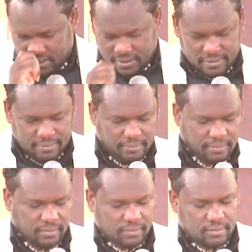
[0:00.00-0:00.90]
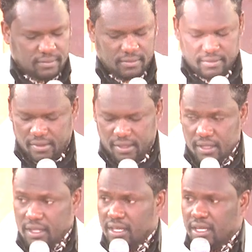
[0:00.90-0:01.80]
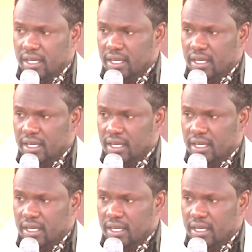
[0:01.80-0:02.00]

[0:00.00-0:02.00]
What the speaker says: Nothing is said.